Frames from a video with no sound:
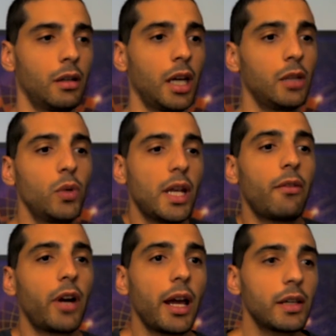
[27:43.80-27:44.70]
we
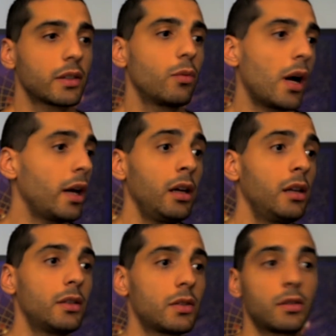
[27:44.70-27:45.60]
never ask why
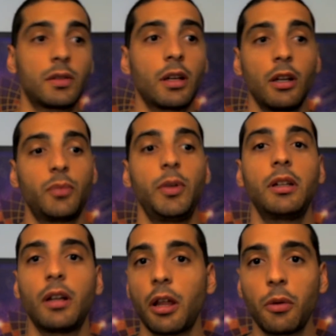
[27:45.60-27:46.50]
it cannot be
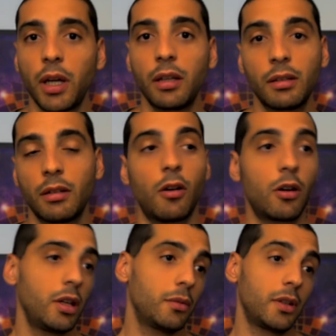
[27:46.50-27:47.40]
in another way.
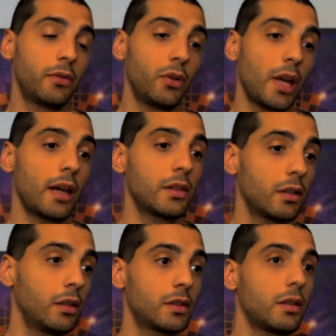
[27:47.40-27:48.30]
Or even if we ask,
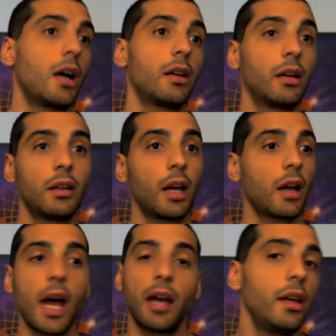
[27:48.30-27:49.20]
it's like
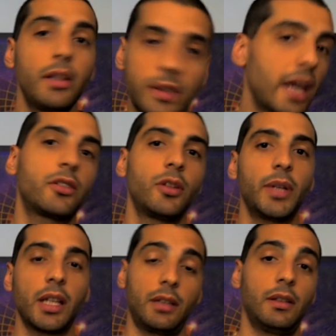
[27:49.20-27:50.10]
it has to
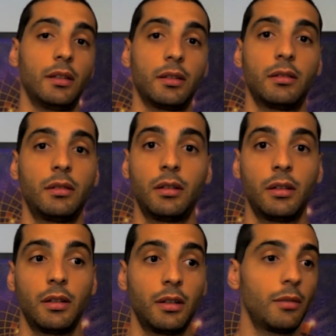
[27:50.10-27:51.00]
be like this.
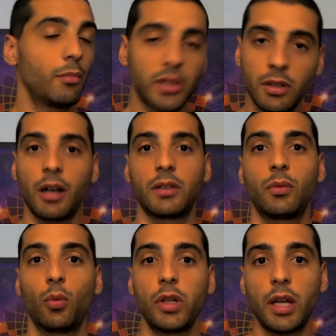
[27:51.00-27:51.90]
But not.
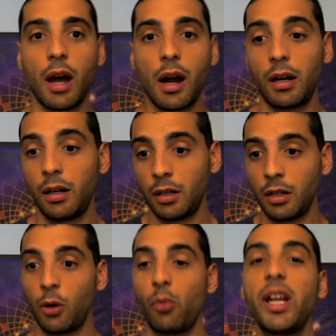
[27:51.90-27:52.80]
We are
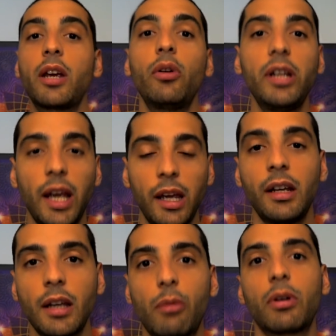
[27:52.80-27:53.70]

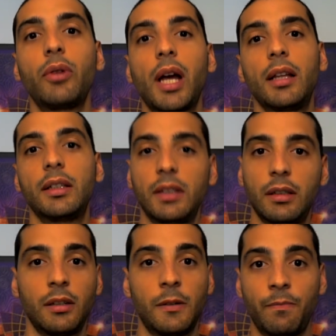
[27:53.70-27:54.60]
recreating our reality
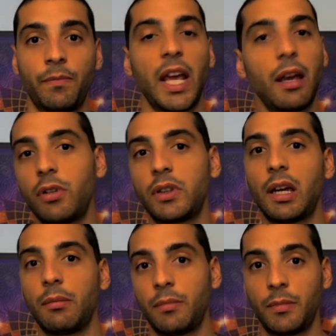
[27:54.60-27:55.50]
every time,